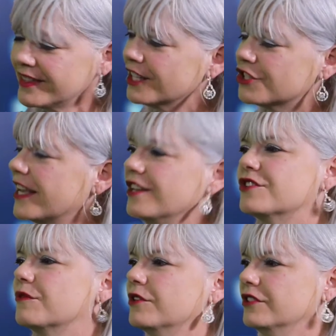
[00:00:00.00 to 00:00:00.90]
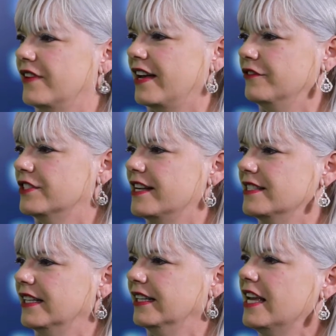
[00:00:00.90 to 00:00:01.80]
and changed the world of
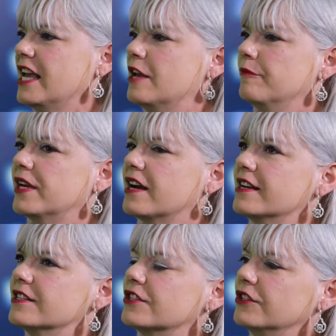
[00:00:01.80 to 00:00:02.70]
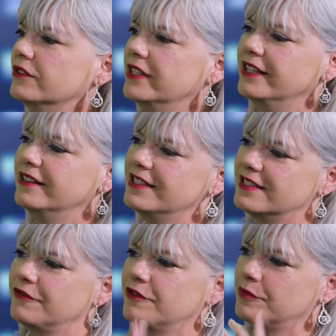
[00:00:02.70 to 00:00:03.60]
advertising because you need these
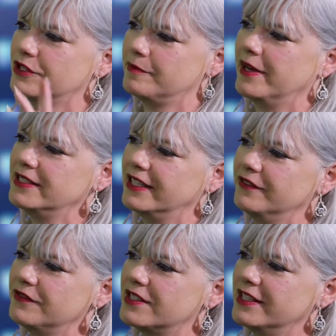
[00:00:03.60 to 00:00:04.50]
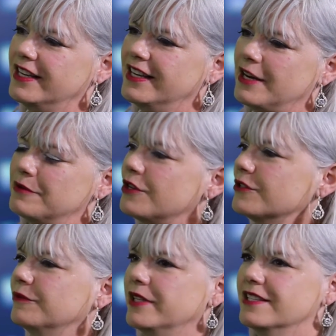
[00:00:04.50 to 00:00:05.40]
different perspectives. I was
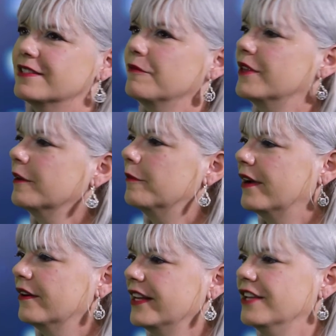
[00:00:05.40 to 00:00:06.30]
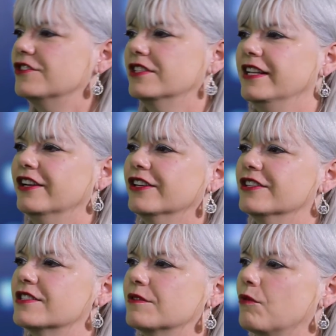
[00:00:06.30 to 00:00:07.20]
also reading something about
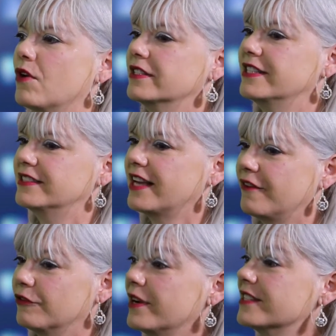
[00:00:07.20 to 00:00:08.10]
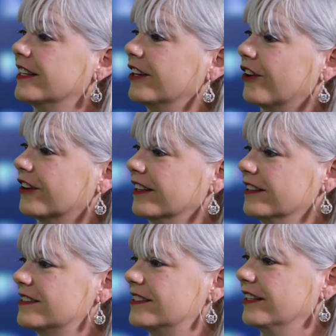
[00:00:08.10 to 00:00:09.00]
engineers wanting to have a resident
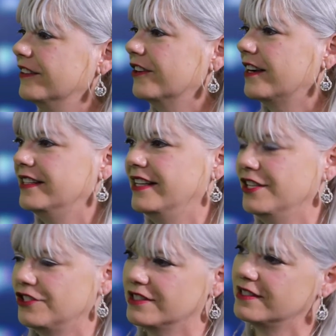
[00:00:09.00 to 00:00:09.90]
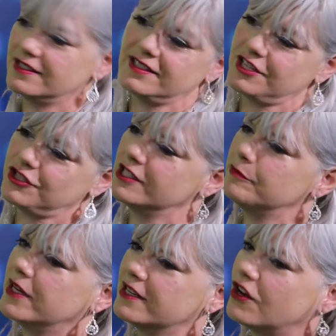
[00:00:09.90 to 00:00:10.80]
artist in their ideation sessions
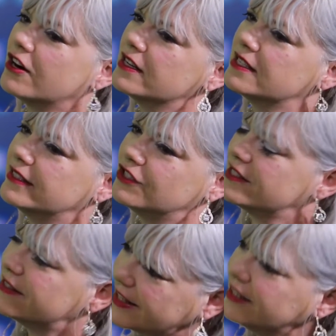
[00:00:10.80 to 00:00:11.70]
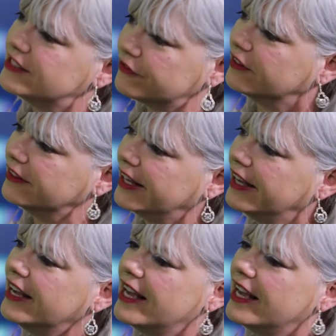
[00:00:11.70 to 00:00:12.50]
because artists just think differently